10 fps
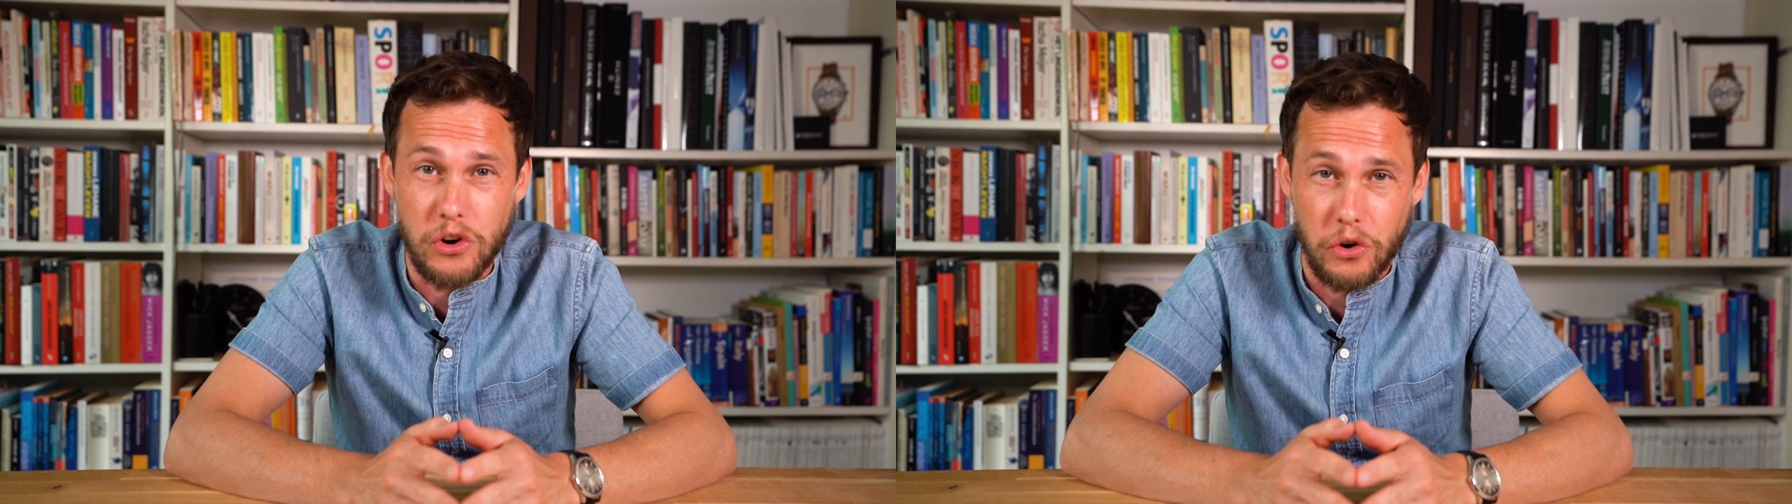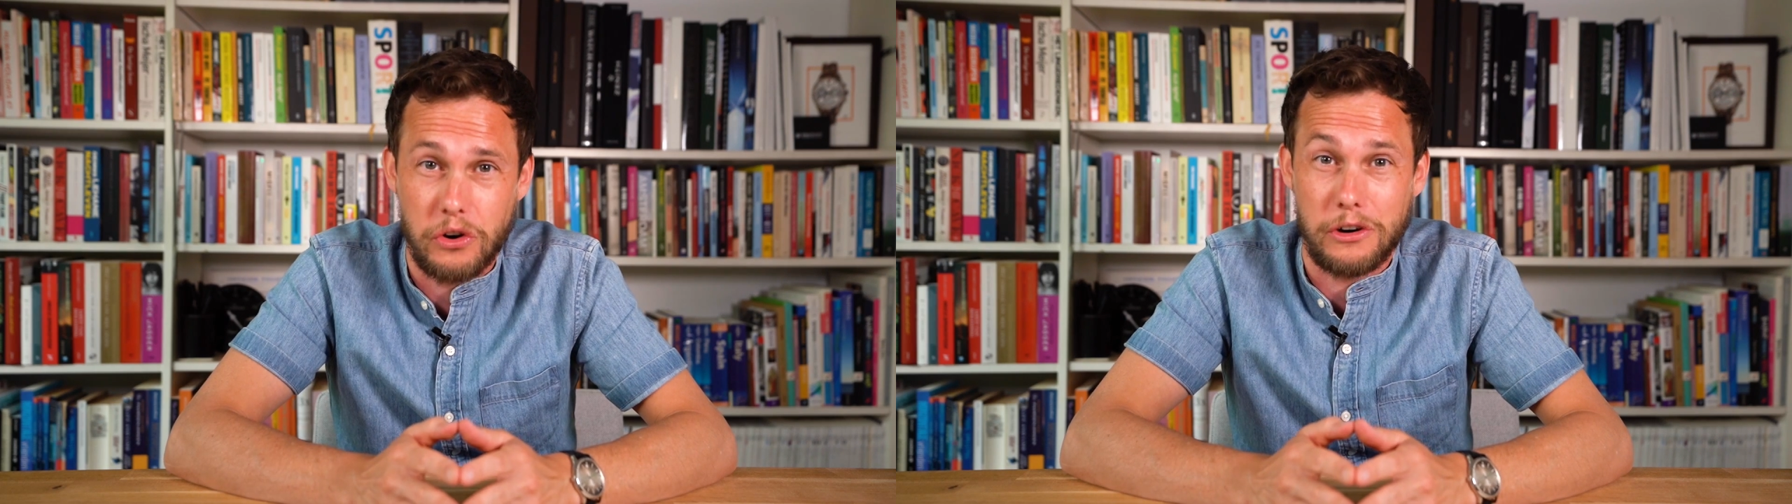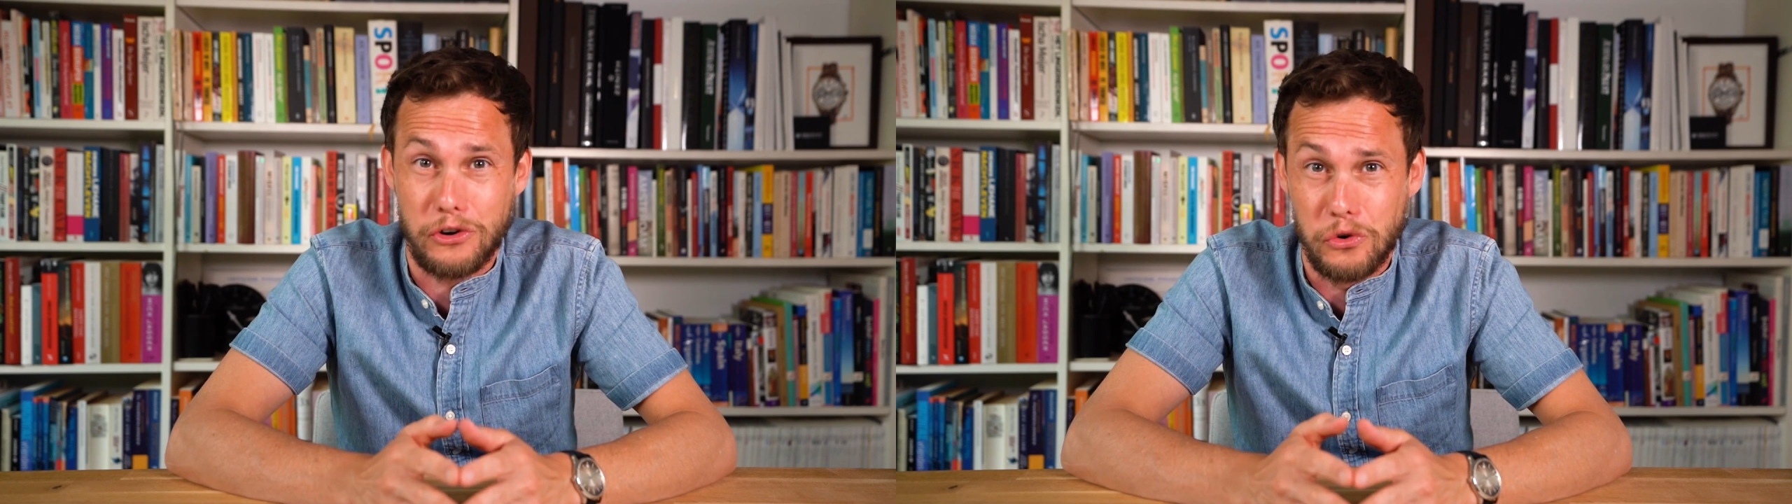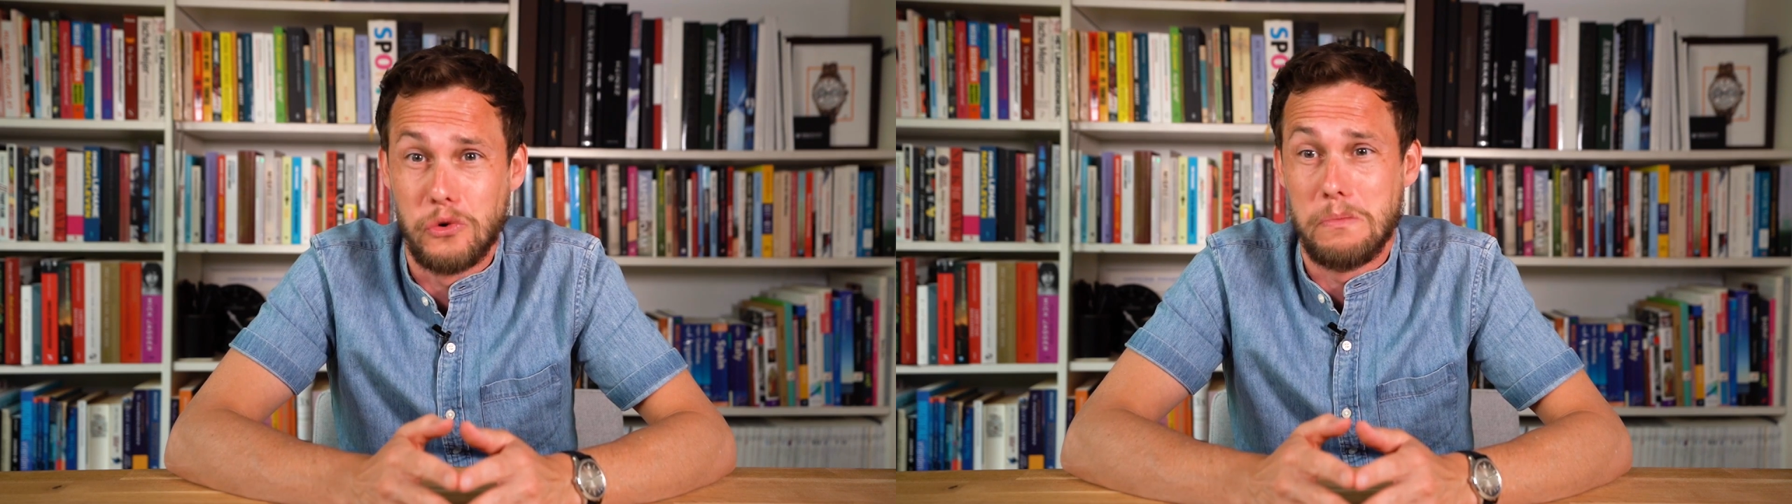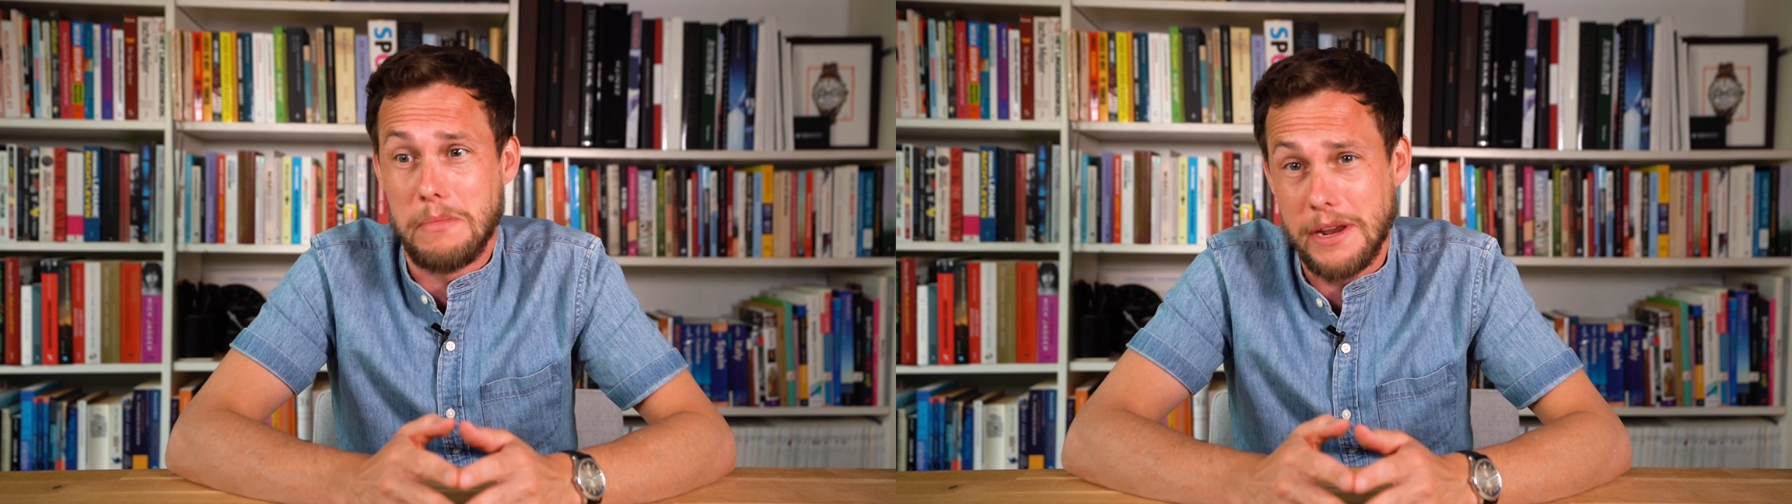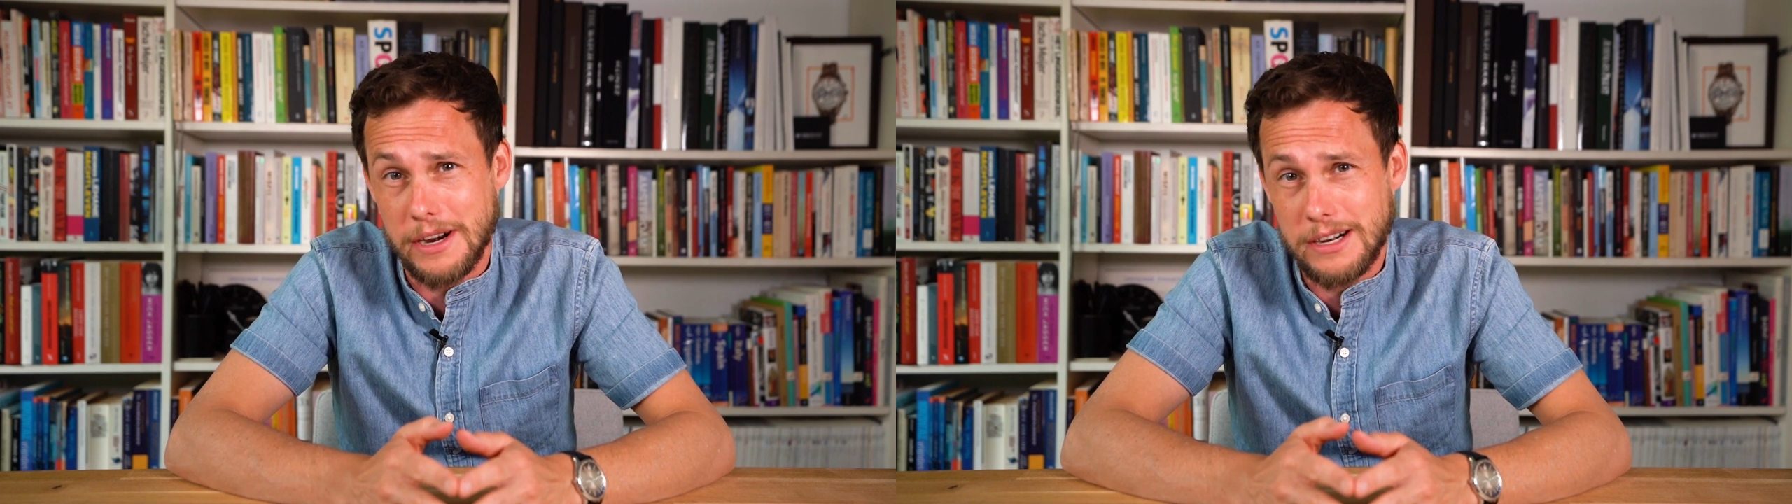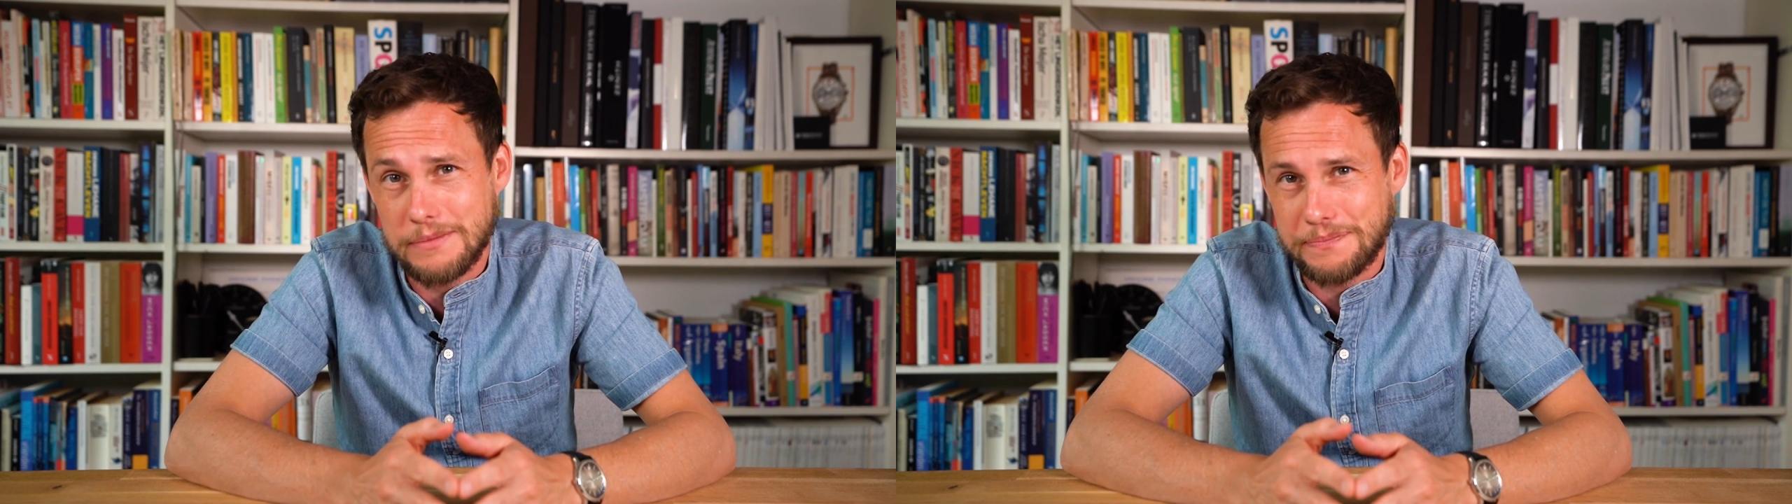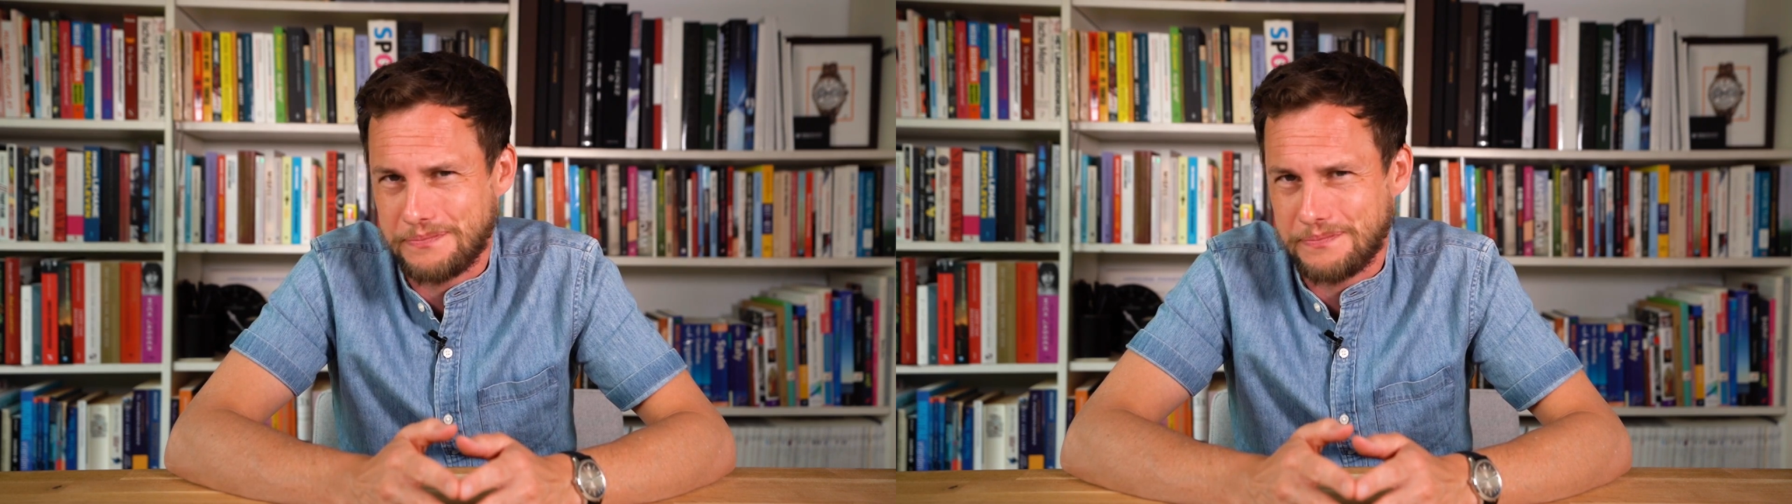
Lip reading: Cocker-Cool meter.